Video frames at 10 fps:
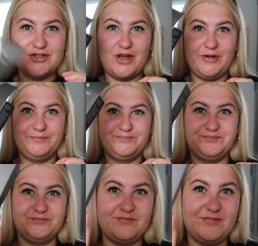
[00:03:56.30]
So,
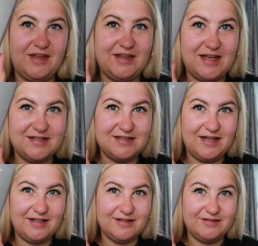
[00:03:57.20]
and there's
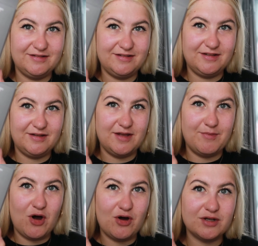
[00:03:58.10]
like the
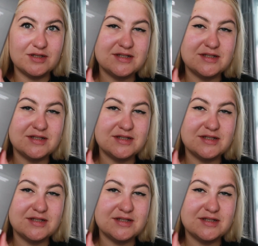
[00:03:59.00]
box.